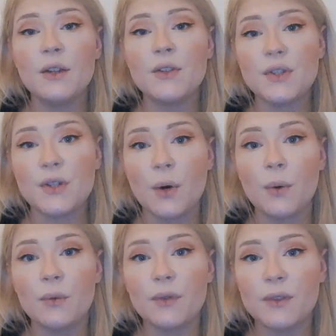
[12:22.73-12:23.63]

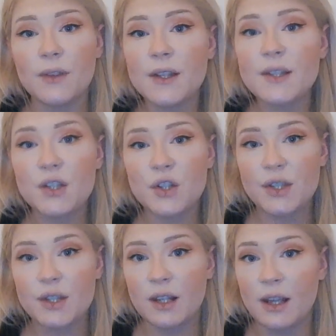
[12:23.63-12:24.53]
So this
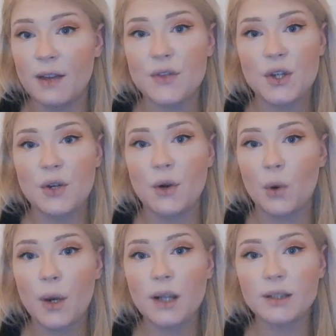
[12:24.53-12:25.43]
just gives you a
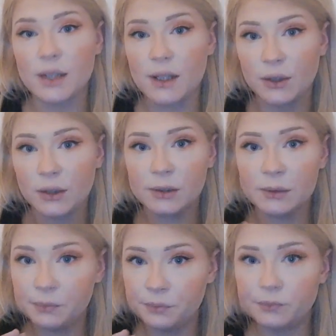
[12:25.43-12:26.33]
quick little
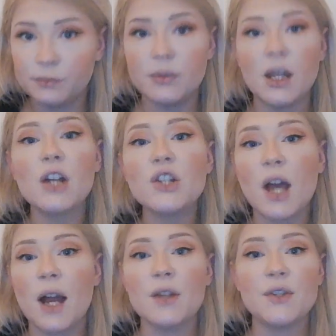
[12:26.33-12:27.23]
nudge
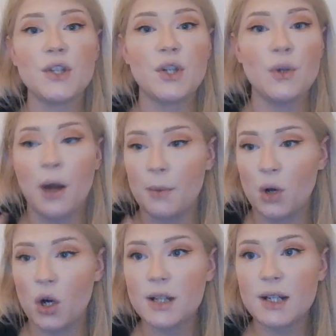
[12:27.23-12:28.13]
as to I'm
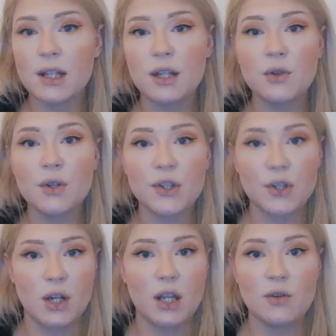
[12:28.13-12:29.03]
contacting you
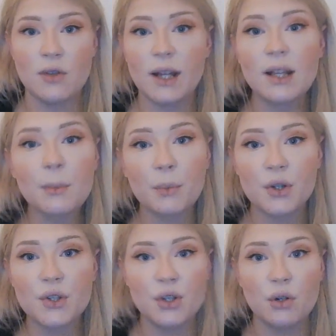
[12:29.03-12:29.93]
concerning. You're letting that
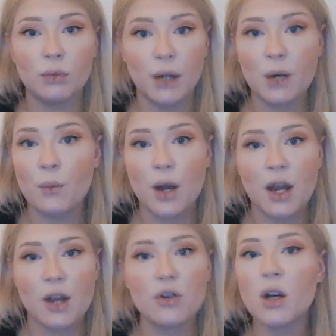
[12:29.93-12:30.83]
person know right away.
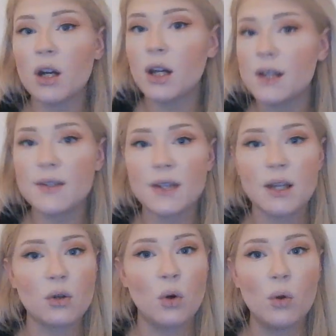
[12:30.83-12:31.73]
You're not going to
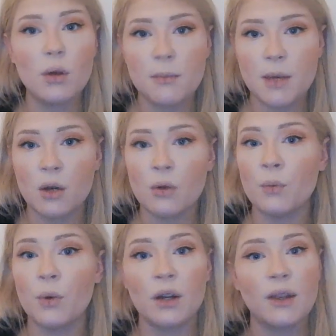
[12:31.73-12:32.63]
send a whole email
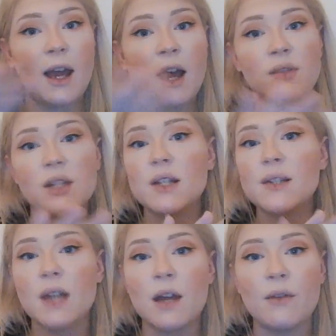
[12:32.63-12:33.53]
where they have to
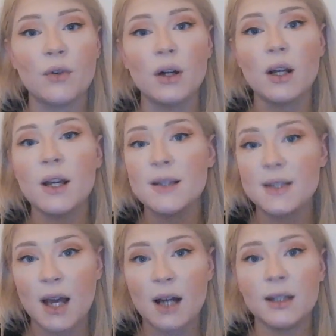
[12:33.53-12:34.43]
decipher
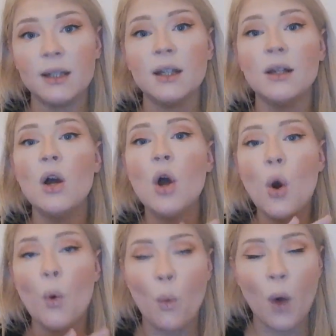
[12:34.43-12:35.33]
exactly
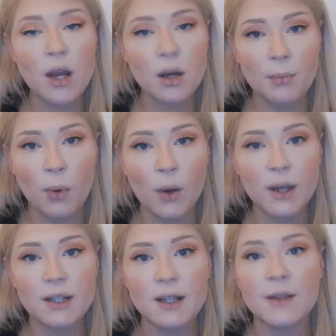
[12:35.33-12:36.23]
what your
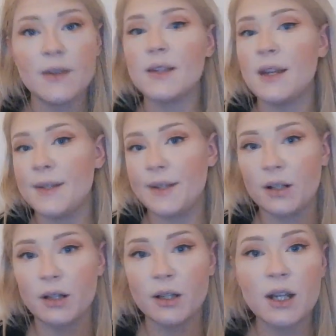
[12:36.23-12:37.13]
point is. It is
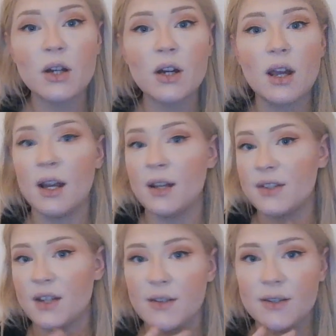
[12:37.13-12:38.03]
clear, it is
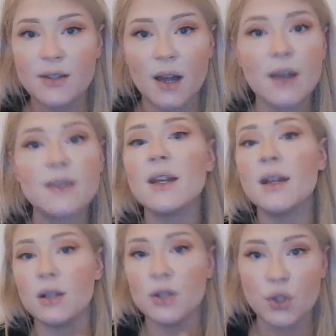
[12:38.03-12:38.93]
concise, and
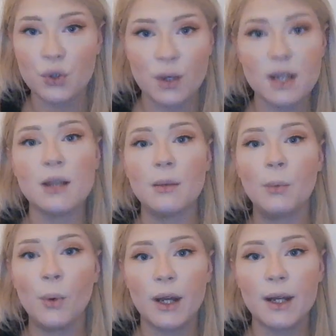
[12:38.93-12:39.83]
it is straight to the
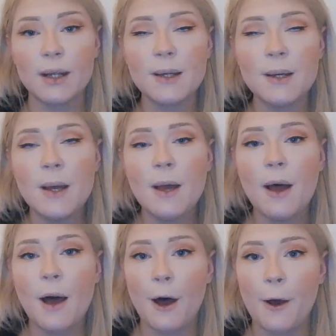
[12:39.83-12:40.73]
point.
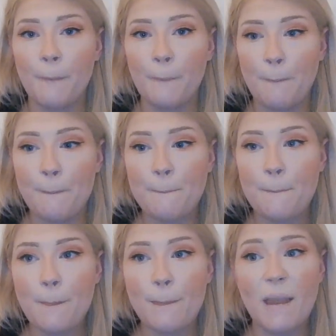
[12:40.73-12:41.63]
Um,
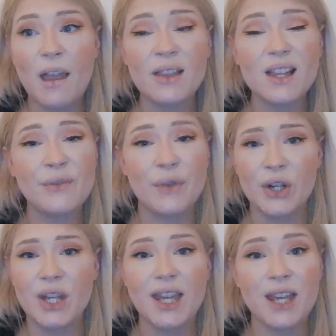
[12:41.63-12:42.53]
and that's
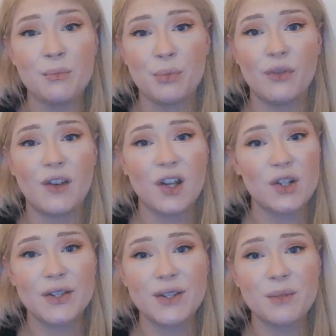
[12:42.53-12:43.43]
very key in
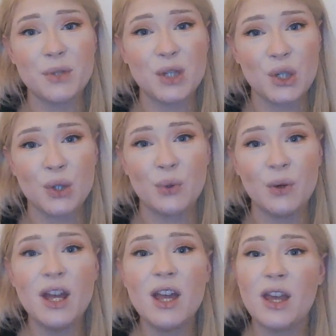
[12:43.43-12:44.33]
professionalism too.
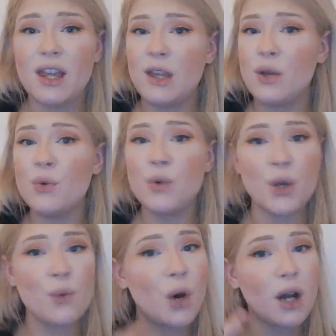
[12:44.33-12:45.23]
You
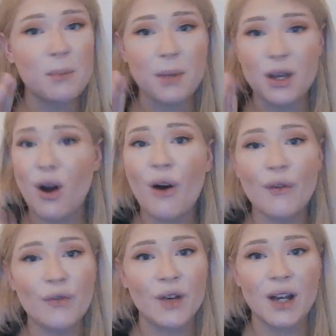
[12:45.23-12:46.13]
you want to be
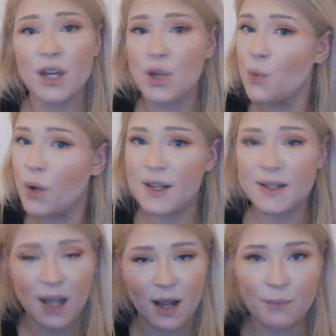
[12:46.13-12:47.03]
confident. You want to
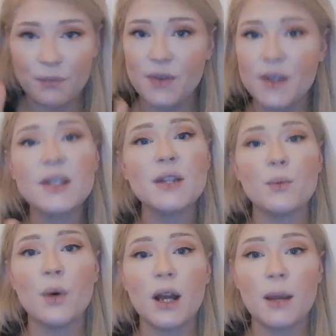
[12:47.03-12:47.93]
say this
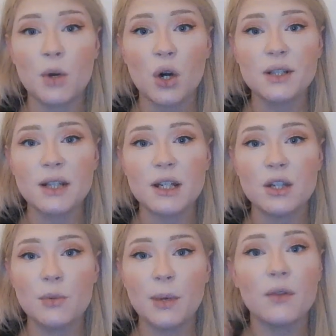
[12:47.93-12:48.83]
is what I'm
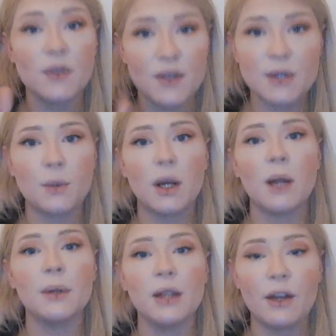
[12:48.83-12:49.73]
contacting you about and this is what I
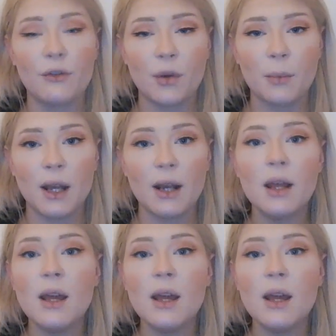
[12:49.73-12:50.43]
would like from it.